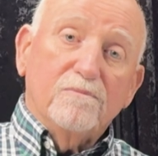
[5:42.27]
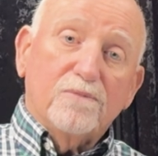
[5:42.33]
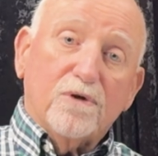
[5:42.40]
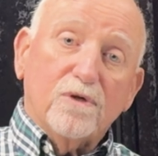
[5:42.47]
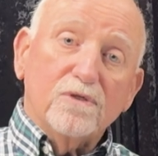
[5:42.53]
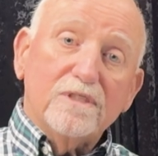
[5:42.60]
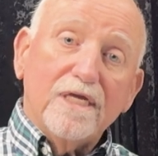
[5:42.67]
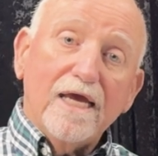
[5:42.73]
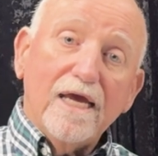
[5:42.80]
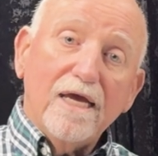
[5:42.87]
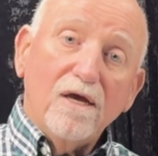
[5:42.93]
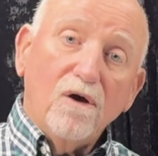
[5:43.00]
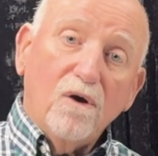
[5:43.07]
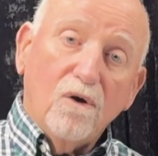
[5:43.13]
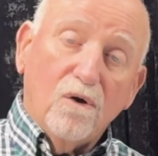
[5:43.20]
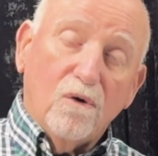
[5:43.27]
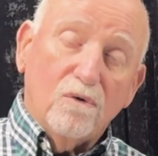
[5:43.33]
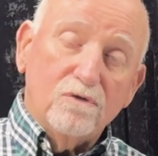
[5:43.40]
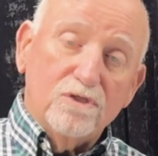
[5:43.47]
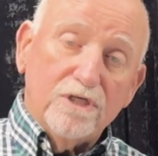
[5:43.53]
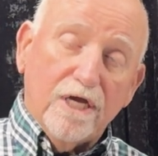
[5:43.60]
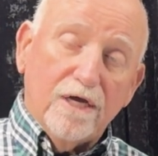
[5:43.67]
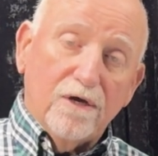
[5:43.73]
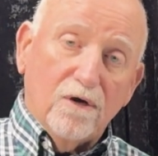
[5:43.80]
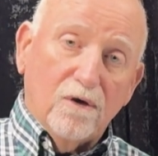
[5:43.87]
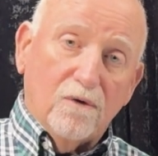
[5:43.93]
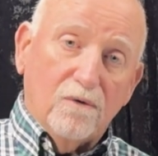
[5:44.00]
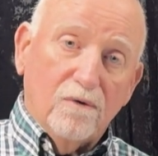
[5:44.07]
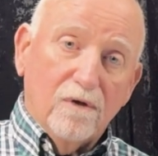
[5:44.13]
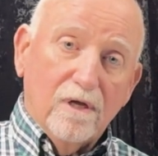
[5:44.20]
Protejo,
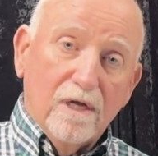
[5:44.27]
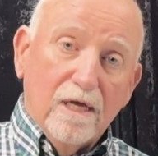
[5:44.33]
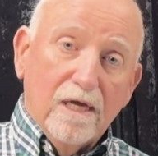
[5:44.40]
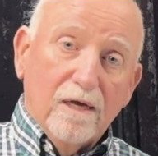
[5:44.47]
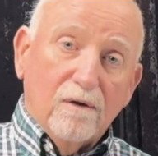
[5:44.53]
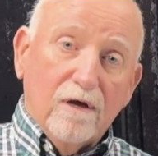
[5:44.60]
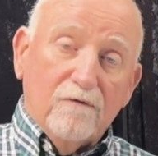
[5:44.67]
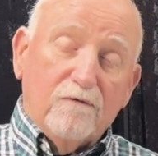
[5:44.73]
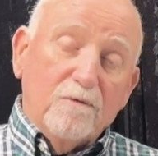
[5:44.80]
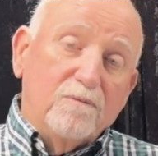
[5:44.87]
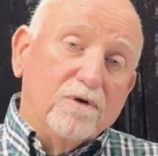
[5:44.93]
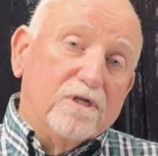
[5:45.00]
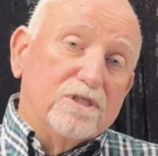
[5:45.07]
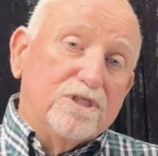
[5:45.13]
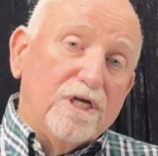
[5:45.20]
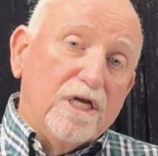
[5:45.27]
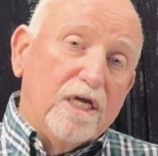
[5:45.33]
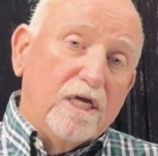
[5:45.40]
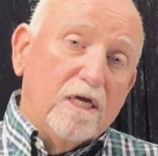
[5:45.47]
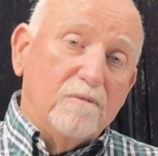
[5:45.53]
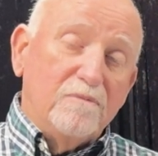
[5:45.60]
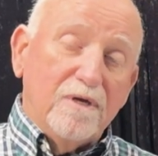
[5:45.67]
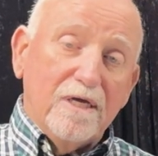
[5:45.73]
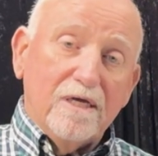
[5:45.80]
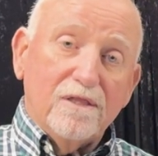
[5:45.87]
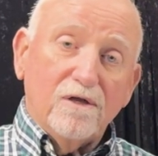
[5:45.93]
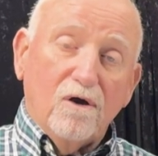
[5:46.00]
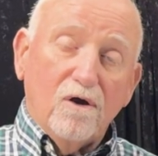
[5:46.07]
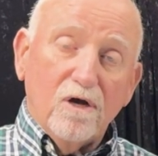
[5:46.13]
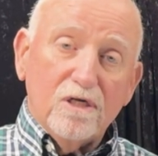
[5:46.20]
J-O. If we put a G, it'd be
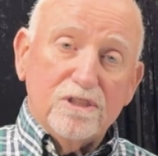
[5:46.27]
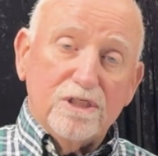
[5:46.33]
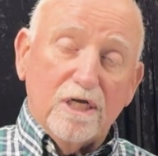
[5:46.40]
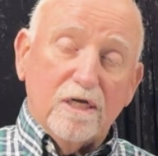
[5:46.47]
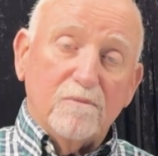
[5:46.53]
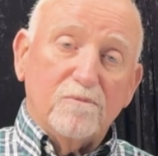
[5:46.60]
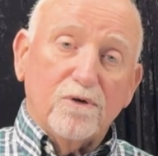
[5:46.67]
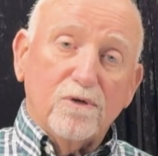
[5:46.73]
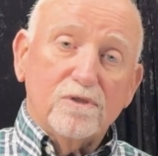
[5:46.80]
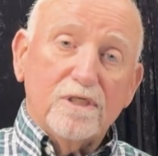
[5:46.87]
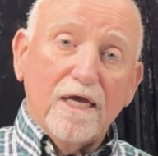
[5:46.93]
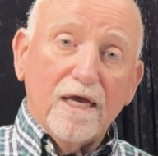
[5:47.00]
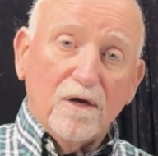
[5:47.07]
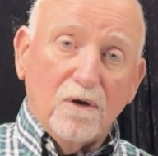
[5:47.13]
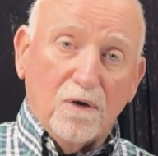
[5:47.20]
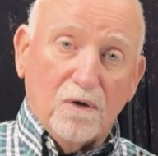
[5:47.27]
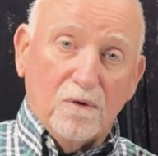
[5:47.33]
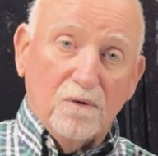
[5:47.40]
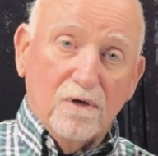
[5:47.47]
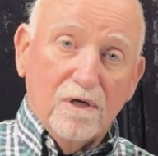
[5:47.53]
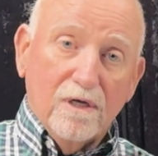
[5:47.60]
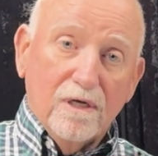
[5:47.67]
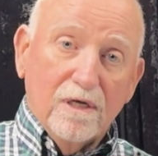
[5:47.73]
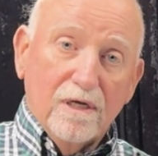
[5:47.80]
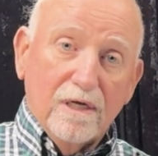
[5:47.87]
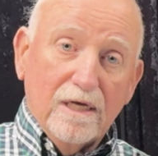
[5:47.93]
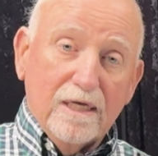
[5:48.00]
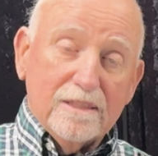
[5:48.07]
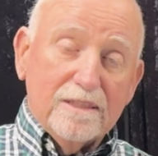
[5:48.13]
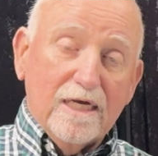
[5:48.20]
the hard G, protego.
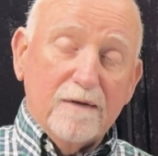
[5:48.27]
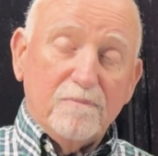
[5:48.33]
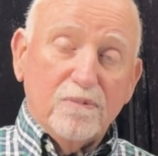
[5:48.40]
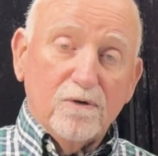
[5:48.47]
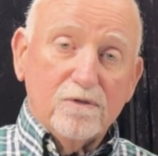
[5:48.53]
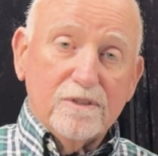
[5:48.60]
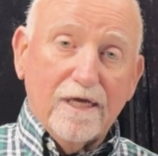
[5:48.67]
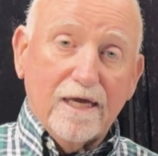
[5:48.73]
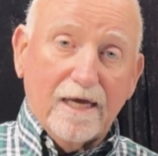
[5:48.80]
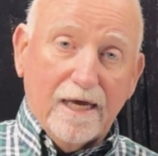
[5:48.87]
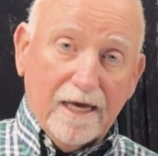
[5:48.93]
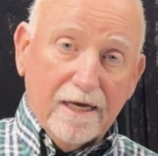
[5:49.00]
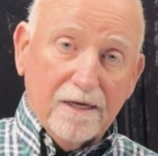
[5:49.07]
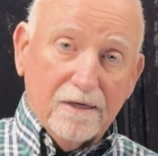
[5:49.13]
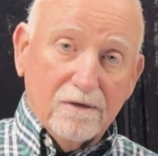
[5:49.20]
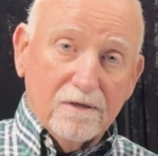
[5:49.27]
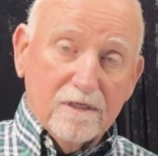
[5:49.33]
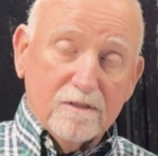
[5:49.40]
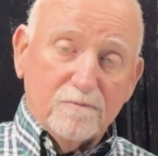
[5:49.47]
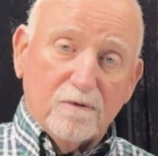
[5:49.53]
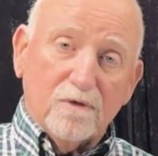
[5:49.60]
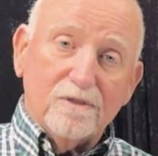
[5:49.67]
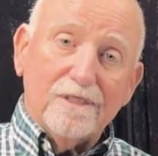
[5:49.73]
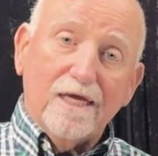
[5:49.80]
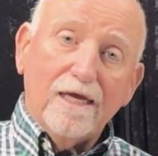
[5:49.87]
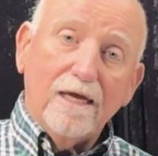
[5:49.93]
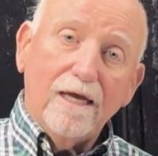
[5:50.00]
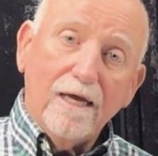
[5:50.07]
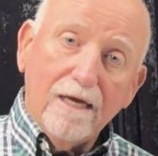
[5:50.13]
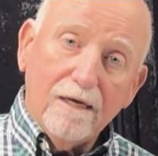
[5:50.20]
It's not proteger, it's
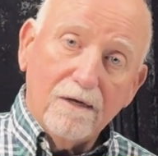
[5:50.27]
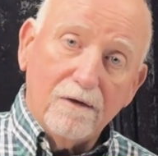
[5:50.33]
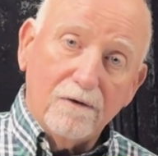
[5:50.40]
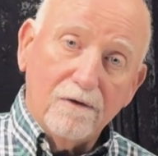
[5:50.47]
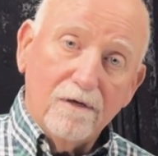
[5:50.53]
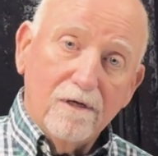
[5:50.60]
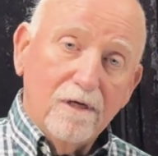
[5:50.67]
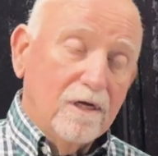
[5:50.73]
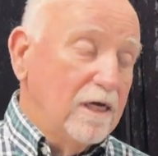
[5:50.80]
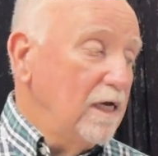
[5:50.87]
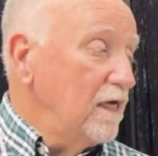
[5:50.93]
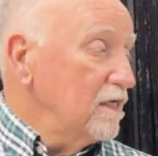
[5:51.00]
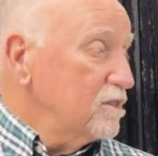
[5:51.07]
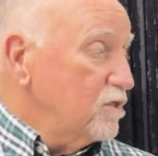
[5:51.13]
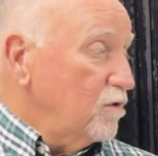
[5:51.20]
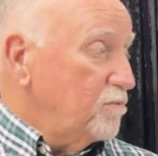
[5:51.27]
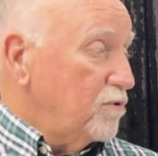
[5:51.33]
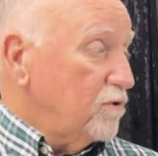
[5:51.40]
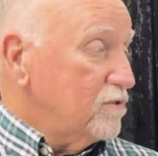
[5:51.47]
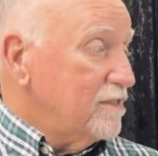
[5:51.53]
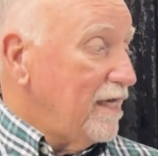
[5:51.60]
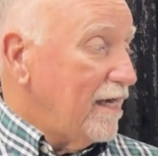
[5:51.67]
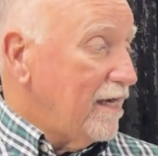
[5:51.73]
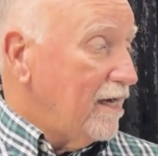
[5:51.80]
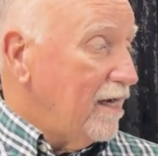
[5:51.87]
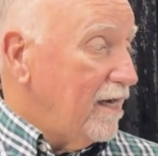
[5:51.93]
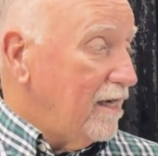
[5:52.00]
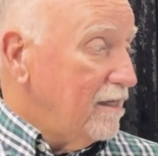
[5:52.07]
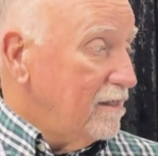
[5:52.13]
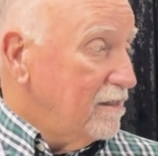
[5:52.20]
proteger. So
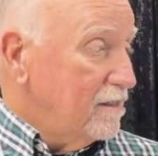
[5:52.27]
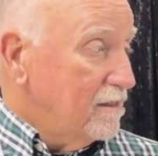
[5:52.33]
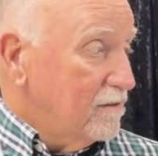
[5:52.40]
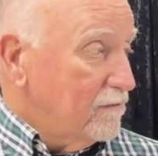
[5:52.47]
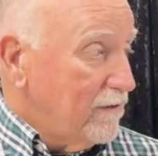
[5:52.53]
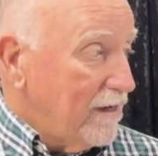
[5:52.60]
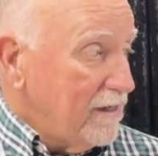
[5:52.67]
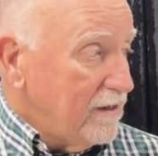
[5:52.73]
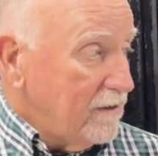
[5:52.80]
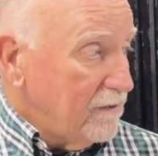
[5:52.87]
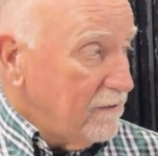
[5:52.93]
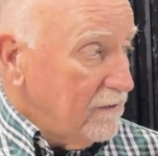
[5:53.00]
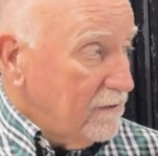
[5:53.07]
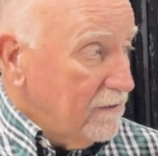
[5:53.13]
proteja, right here,